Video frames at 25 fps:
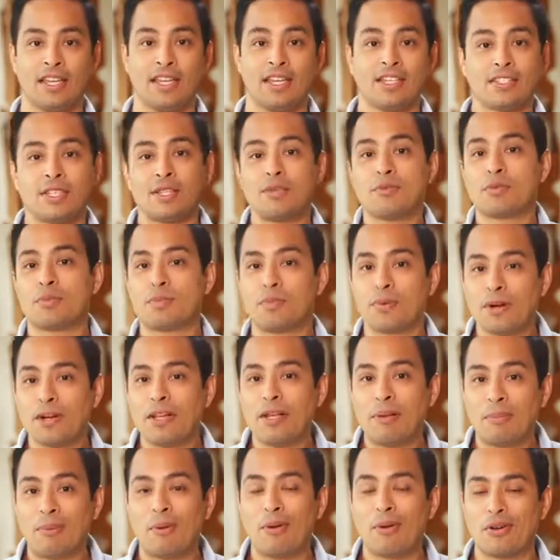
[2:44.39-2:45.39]
Seems pretty
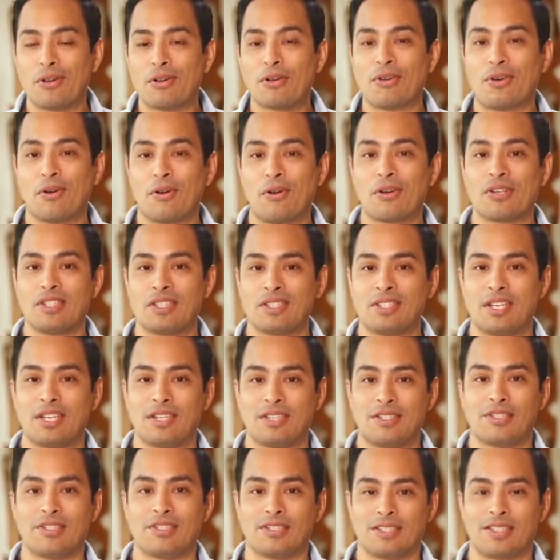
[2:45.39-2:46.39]
important to an
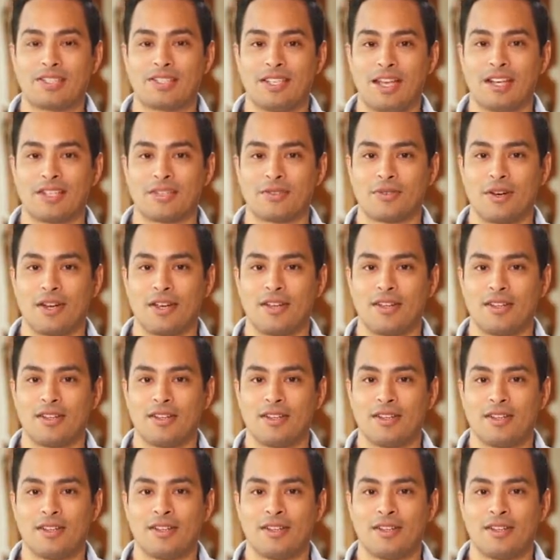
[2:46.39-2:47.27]
organization's success, right?